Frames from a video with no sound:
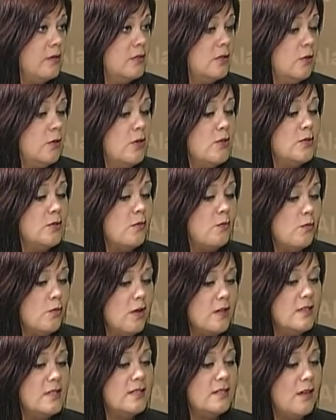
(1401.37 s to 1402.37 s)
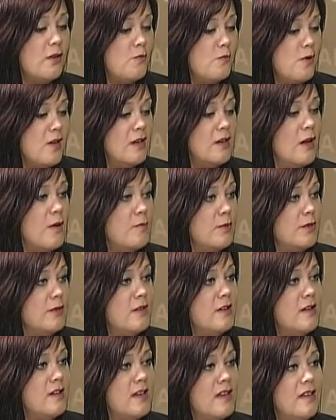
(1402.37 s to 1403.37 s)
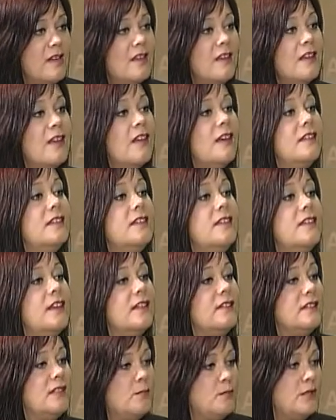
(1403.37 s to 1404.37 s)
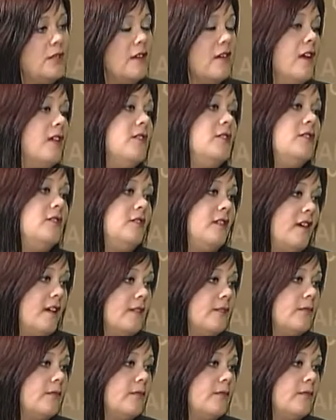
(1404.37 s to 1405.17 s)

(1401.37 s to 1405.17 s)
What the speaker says: So here's a once-a-week opportunity to get tips on how to do that.